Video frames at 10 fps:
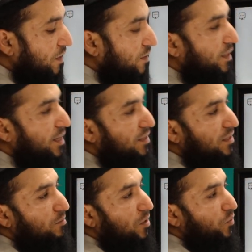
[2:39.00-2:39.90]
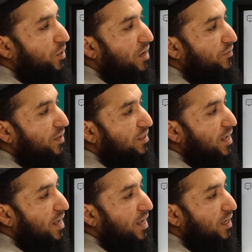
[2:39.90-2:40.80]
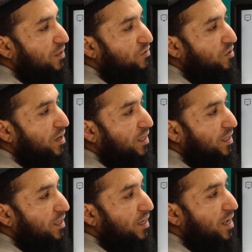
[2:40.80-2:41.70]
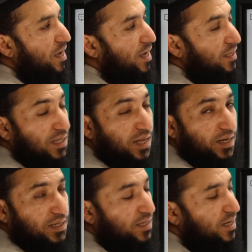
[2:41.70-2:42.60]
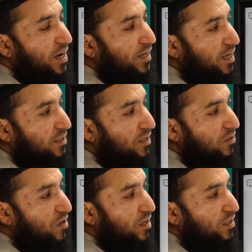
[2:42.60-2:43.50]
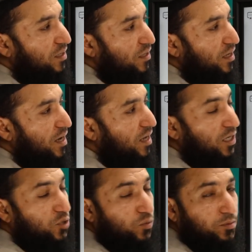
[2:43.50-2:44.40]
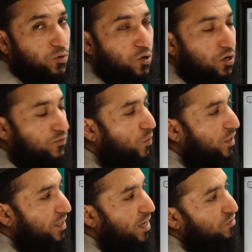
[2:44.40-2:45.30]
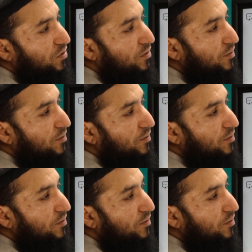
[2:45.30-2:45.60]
The next syllable we have is ha kasra hi. Ha is a light letter, it has kasra underneath, and it will be prolonged for 1 count.